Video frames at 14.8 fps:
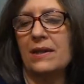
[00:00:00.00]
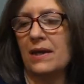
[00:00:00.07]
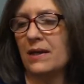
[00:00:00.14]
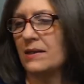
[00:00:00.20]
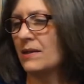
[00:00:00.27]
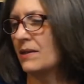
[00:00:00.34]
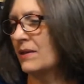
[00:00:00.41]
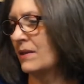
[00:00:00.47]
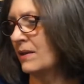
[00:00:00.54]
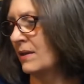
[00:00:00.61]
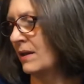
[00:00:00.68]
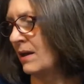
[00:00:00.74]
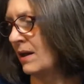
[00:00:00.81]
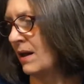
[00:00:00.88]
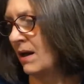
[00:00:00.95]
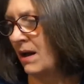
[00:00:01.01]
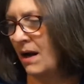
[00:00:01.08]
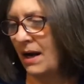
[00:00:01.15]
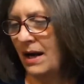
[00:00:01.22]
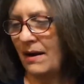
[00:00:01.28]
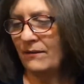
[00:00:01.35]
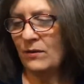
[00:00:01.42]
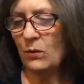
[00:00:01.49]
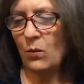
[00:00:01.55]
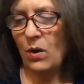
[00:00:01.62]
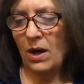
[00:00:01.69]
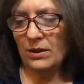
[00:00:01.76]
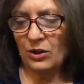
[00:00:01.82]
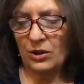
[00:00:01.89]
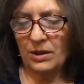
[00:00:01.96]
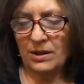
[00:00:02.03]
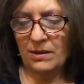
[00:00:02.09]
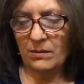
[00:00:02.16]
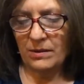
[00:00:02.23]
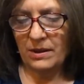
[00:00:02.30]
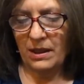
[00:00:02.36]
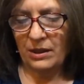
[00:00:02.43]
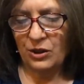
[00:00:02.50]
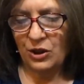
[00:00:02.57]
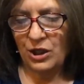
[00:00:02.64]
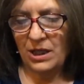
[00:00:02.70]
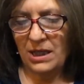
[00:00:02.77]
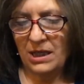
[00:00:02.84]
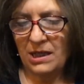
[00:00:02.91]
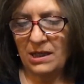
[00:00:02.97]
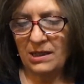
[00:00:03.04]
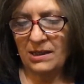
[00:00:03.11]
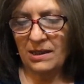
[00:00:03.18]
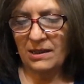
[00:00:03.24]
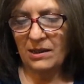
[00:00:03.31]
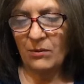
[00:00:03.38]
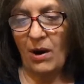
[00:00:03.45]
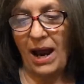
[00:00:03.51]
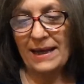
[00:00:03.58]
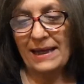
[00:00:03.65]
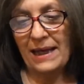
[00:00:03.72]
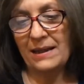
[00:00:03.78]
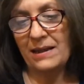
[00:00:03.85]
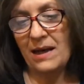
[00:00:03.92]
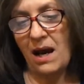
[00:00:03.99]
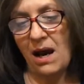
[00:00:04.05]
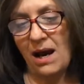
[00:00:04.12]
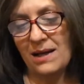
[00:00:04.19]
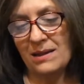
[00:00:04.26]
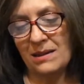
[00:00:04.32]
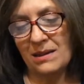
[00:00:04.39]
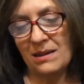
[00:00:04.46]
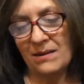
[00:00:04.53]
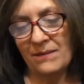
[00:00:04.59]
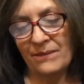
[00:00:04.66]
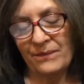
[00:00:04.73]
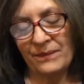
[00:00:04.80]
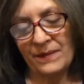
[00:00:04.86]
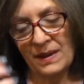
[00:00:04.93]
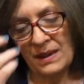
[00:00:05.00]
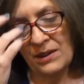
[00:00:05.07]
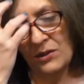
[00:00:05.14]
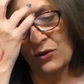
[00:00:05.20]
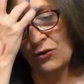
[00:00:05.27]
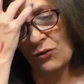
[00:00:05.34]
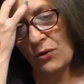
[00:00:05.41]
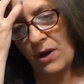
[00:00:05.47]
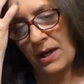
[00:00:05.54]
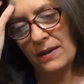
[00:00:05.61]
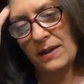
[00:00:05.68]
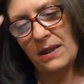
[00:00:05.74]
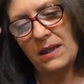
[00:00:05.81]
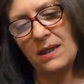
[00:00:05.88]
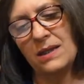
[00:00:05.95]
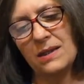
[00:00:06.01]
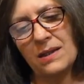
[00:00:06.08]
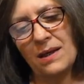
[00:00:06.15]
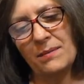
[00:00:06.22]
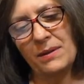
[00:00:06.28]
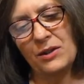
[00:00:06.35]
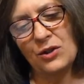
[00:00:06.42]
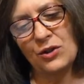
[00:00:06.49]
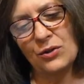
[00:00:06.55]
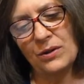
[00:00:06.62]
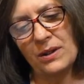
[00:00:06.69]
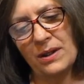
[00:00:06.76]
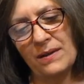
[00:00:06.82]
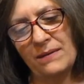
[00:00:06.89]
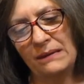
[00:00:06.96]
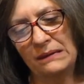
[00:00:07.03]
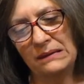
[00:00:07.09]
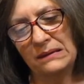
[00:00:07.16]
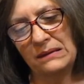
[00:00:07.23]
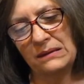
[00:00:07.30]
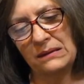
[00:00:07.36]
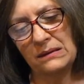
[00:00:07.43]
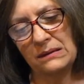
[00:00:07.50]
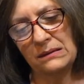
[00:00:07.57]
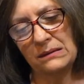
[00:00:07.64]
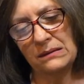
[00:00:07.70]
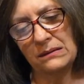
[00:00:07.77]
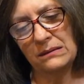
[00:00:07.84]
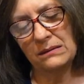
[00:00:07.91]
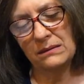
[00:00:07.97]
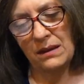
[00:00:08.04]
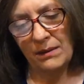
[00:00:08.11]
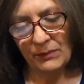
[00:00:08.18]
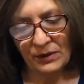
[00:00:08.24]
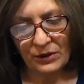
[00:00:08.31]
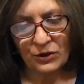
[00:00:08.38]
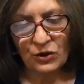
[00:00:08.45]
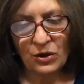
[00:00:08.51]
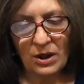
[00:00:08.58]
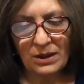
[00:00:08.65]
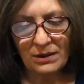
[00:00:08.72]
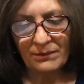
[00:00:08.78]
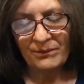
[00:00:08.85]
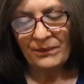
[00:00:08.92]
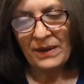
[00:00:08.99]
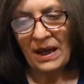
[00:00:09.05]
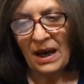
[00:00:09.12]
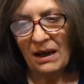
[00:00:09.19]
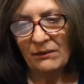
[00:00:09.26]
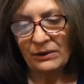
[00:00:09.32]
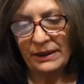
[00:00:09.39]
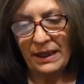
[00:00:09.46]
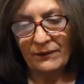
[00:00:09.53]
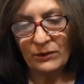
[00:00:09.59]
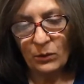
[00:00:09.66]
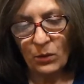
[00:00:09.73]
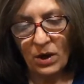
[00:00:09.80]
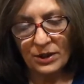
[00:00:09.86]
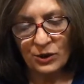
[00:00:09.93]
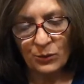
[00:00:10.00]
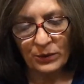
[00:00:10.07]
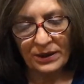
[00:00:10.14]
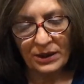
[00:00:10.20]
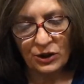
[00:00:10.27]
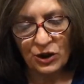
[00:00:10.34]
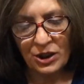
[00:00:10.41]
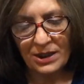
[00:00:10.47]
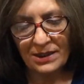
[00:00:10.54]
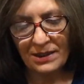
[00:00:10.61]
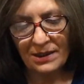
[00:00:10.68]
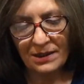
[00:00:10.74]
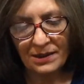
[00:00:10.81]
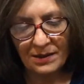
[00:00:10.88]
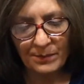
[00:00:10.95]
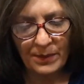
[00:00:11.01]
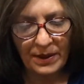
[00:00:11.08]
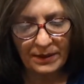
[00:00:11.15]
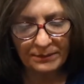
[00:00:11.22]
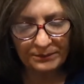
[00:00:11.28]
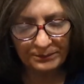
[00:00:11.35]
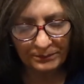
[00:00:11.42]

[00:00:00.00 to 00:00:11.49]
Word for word: this. I have to watch this with the cheese, so I cannot try these. I mean, should I? I'm going to try them. I really have to watch what the cheese is, but